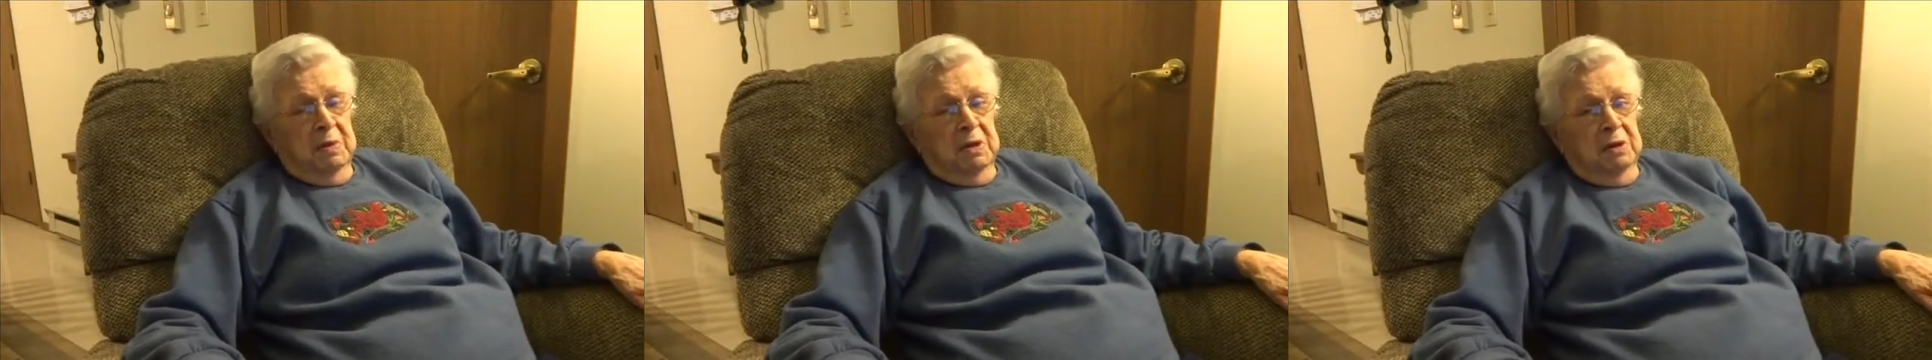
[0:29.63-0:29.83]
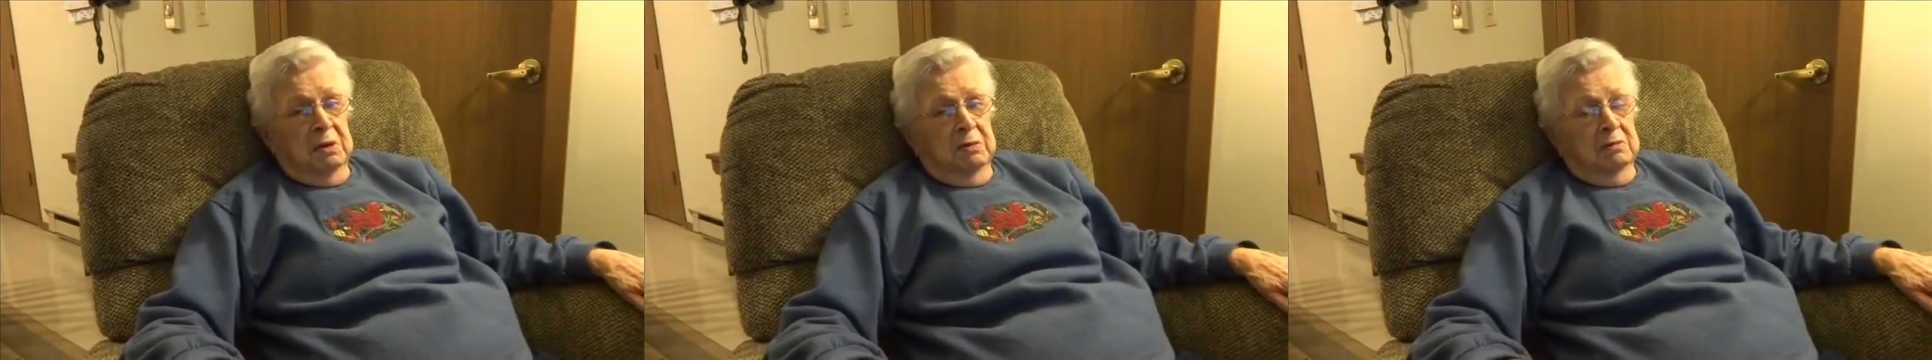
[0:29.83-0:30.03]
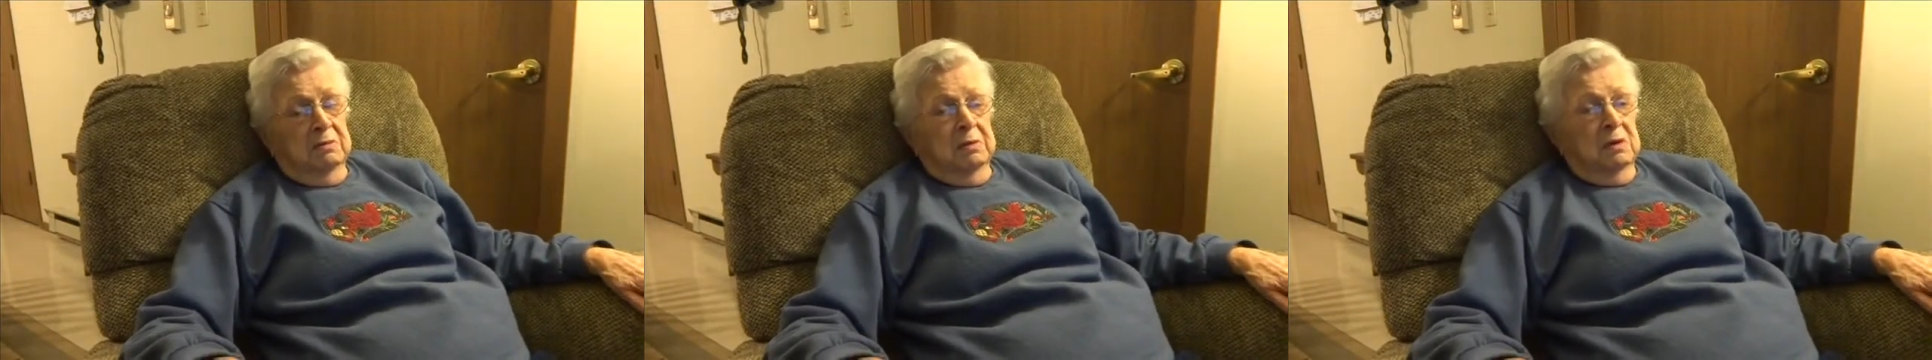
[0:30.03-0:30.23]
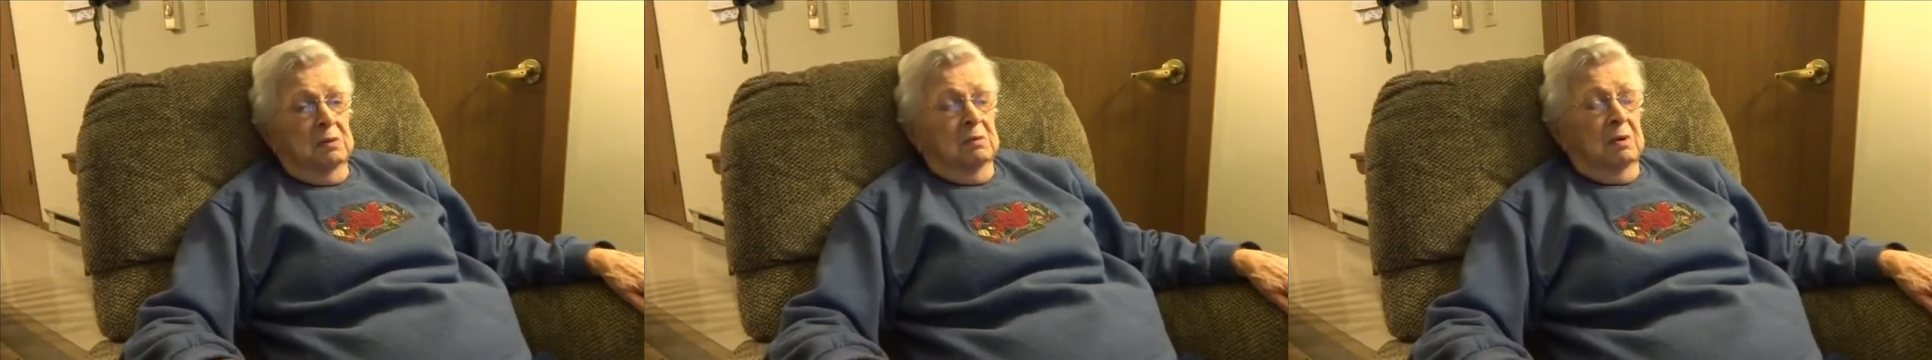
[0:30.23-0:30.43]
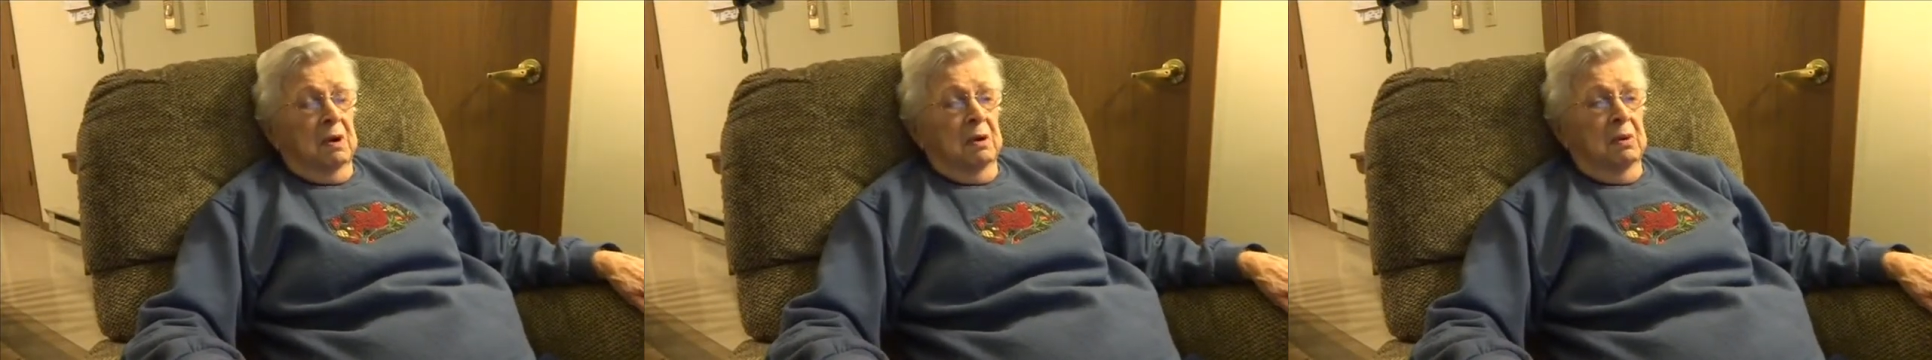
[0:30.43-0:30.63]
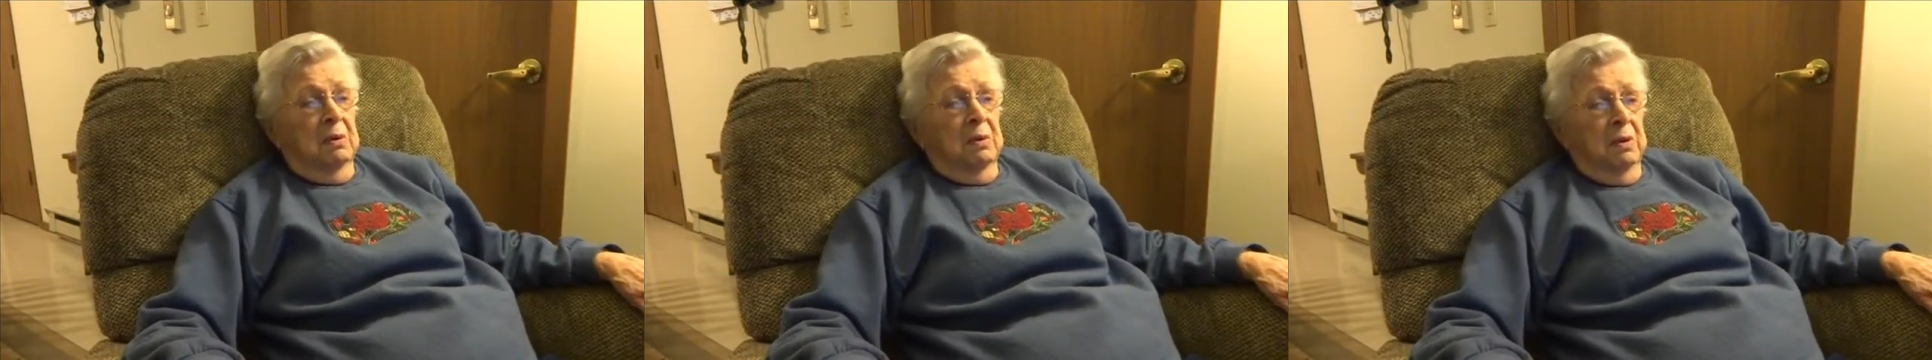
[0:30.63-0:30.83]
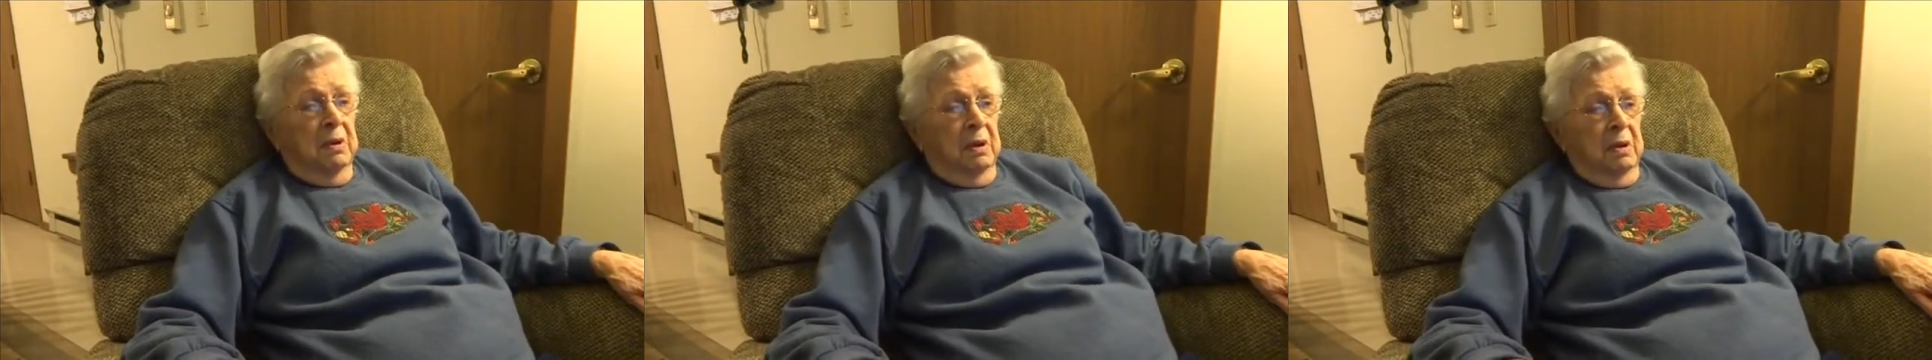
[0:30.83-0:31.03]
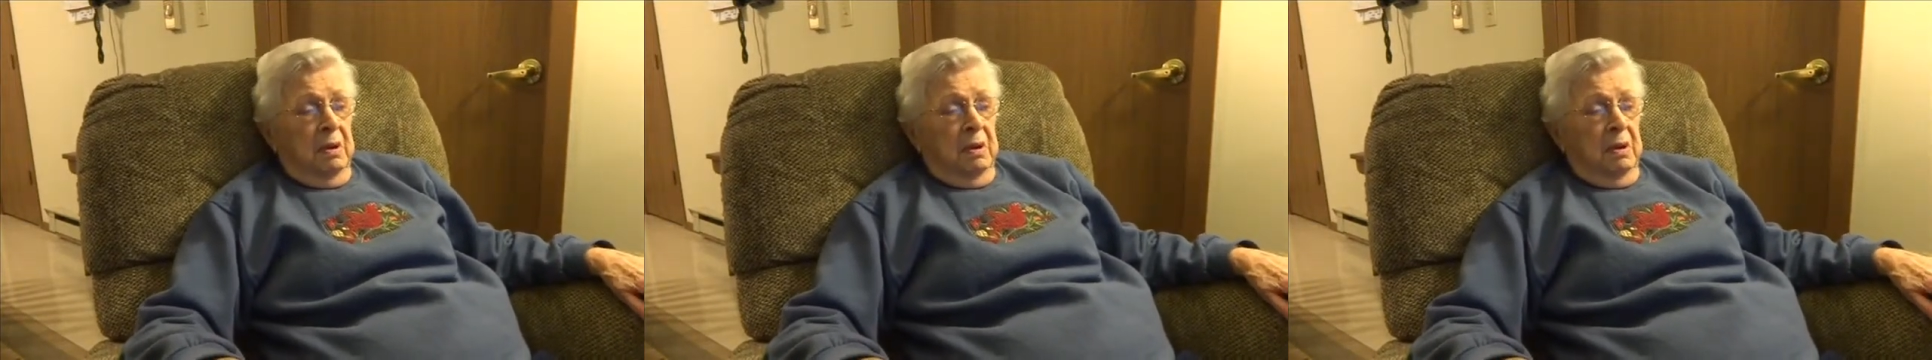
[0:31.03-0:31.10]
below zero.